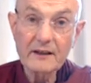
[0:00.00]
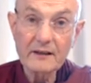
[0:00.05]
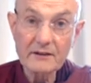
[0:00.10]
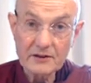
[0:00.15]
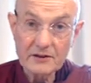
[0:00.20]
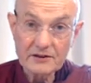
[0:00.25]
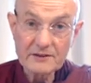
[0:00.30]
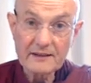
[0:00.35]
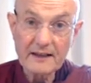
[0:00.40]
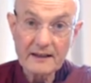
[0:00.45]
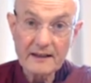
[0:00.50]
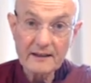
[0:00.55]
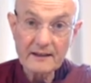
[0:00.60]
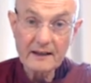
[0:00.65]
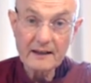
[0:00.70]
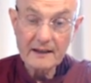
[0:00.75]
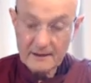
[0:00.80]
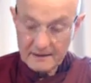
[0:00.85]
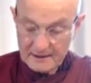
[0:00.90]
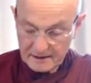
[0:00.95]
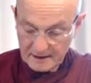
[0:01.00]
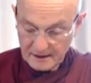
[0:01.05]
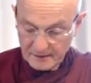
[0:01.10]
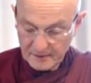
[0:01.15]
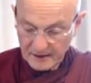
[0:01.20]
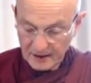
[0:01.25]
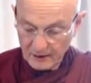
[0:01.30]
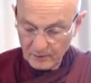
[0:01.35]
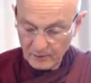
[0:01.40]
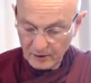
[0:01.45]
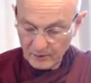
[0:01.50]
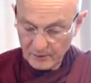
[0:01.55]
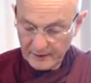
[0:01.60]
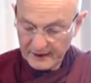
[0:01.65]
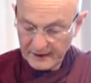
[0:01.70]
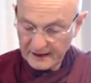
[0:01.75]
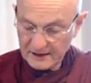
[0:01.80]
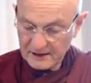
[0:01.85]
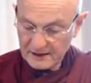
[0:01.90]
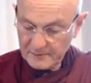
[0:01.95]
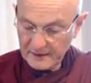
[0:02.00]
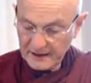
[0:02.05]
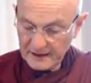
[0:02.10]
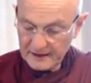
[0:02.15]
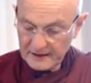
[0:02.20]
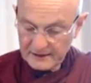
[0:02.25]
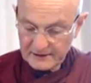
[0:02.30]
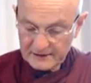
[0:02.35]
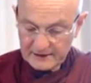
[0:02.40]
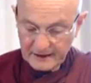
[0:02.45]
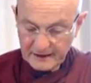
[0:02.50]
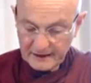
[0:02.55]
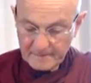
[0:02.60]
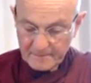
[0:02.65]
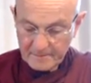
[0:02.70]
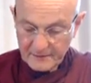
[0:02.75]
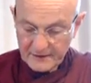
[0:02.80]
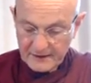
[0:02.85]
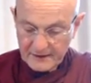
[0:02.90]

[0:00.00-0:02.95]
understanding about what we're experiencing,